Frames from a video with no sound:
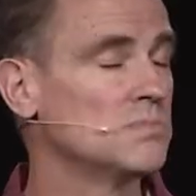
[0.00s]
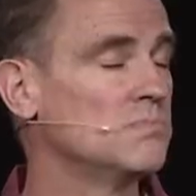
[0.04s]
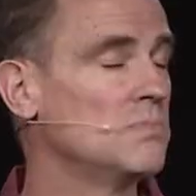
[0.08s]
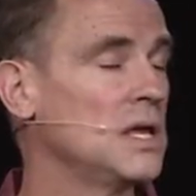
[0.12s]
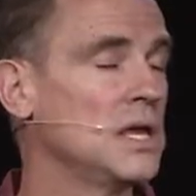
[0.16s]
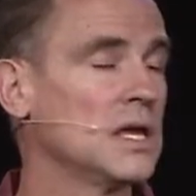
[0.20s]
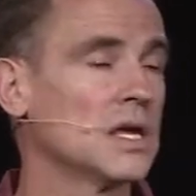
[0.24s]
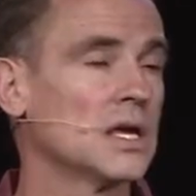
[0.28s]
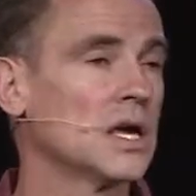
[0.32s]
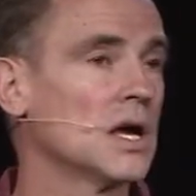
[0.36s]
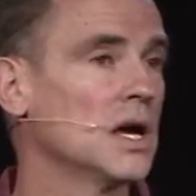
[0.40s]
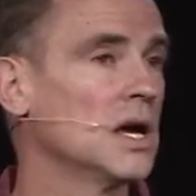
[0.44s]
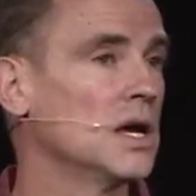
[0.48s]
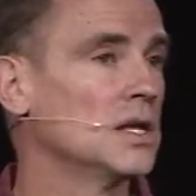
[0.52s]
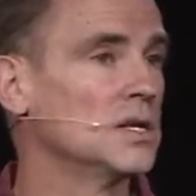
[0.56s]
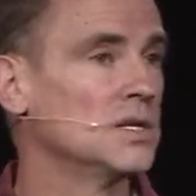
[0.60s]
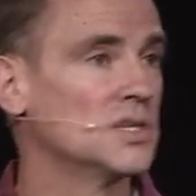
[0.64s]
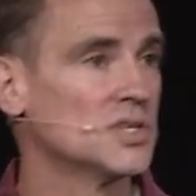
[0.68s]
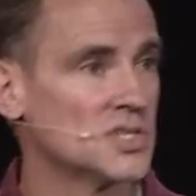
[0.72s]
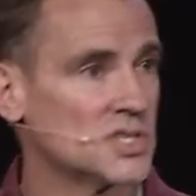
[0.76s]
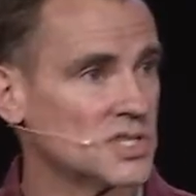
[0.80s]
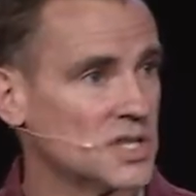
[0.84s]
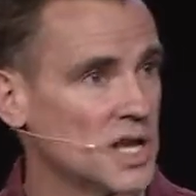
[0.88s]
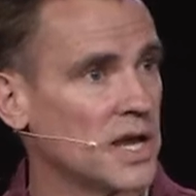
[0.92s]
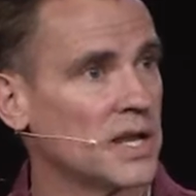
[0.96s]
mankind
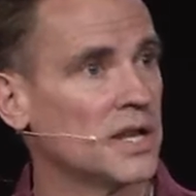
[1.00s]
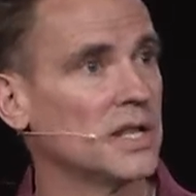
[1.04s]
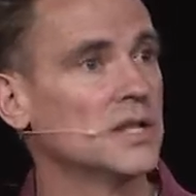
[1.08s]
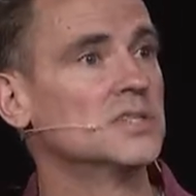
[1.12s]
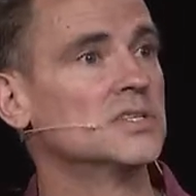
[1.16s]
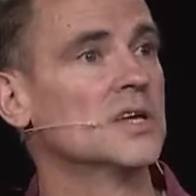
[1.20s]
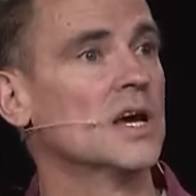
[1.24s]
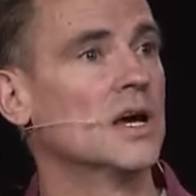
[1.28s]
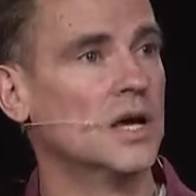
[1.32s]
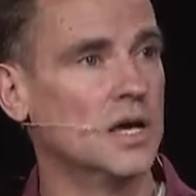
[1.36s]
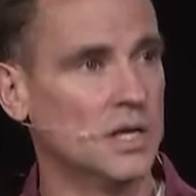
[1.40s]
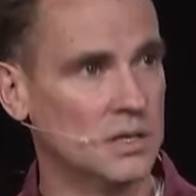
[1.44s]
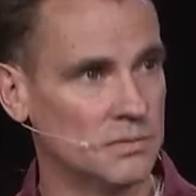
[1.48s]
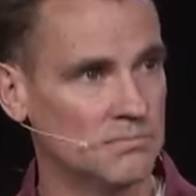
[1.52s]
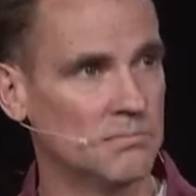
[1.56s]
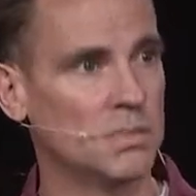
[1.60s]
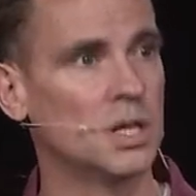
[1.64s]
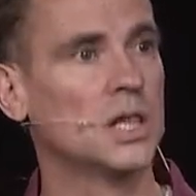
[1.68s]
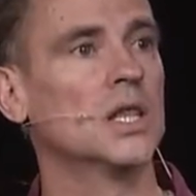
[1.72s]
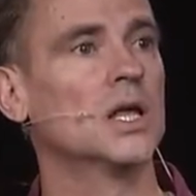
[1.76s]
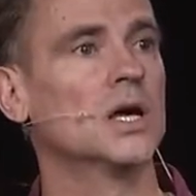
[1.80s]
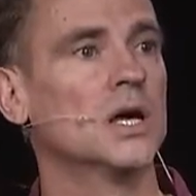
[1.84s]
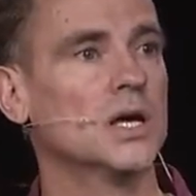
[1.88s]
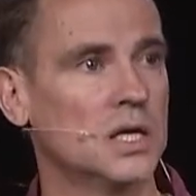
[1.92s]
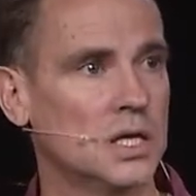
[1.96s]
decided to
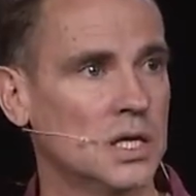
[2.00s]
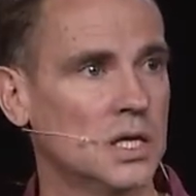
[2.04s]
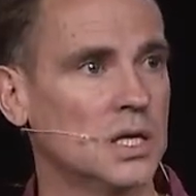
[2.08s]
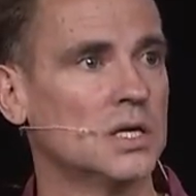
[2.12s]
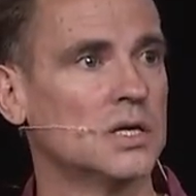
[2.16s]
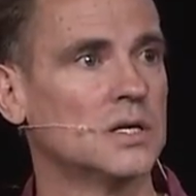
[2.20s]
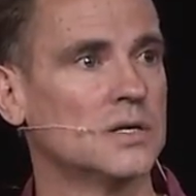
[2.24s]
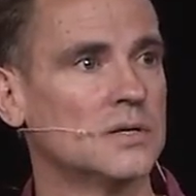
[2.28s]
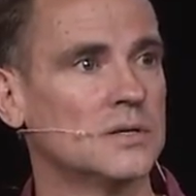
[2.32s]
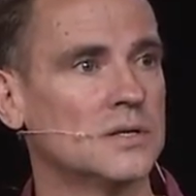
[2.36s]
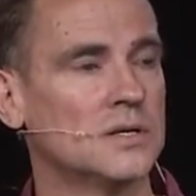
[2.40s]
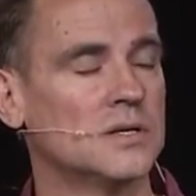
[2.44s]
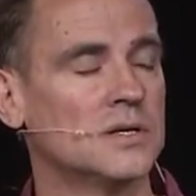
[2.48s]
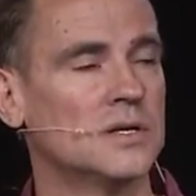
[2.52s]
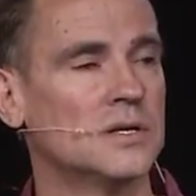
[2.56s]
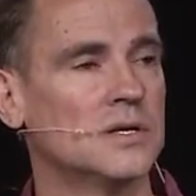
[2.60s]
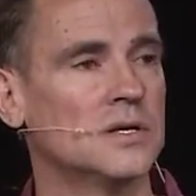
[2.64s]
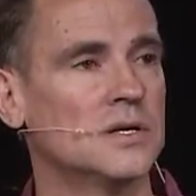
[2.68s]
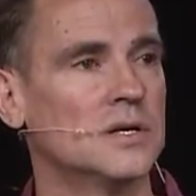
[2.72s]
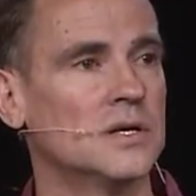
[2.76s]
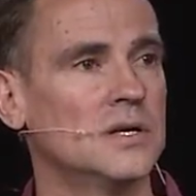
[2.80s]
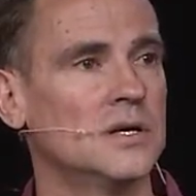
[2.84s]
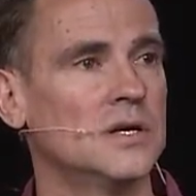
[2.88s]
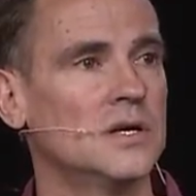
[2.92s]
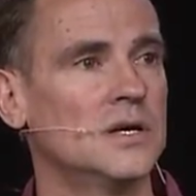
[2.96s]
unplug
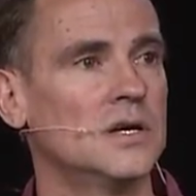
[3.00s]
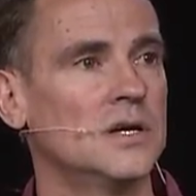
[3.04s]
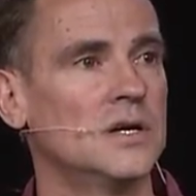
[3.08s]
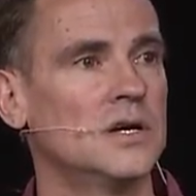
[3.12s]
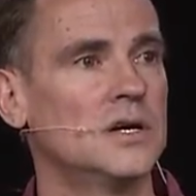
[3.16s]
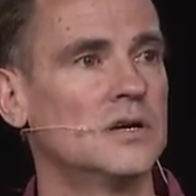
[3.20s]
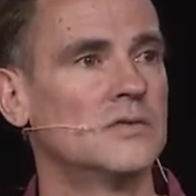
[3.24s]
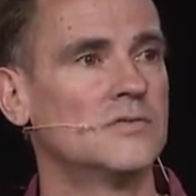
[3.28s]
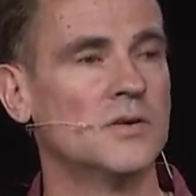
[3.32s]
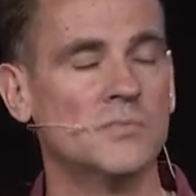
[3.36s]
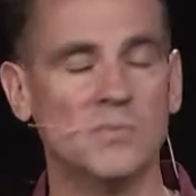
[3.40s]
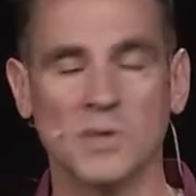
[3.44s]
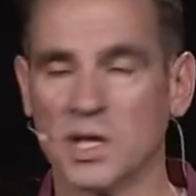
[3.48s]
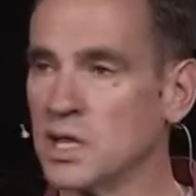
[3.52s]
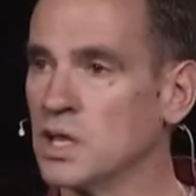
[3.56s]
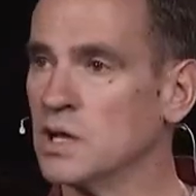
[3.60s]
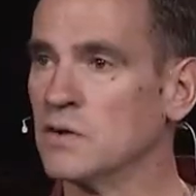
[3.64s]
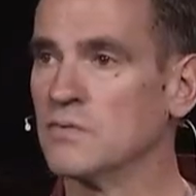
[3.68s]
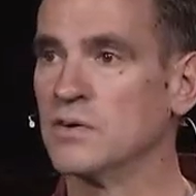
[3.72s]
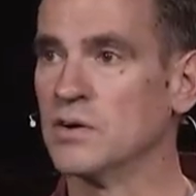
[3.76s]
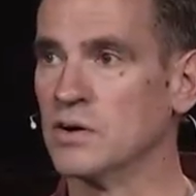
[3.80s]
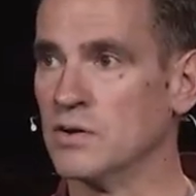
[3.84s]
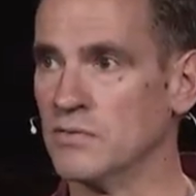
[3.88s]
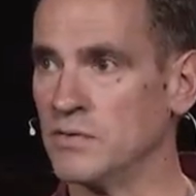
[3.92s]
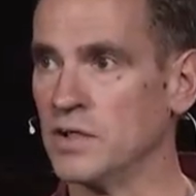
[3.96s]
from the
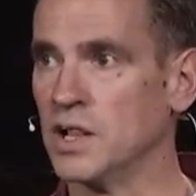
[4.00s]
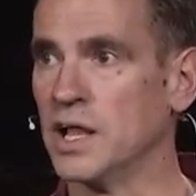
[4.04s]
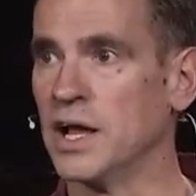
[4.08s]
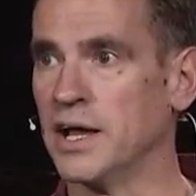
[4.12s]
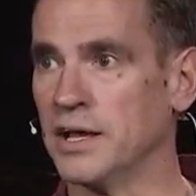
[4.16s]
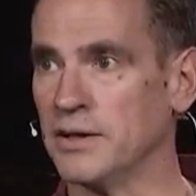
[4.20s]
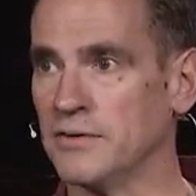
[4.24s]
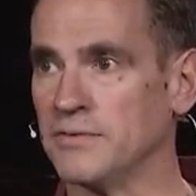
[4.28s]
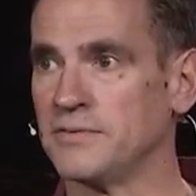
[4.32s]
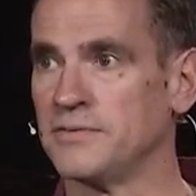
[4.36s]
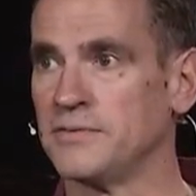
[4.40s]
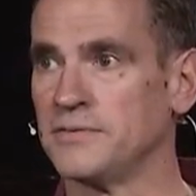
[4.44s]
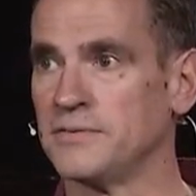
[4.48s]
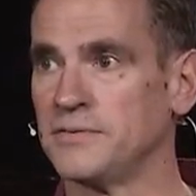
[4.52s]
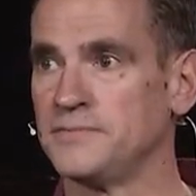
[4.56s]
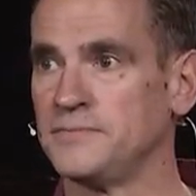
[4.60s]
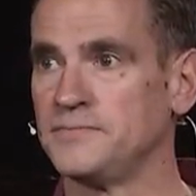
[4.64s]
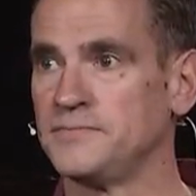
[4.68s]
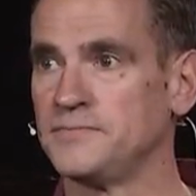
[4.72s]
giver of life.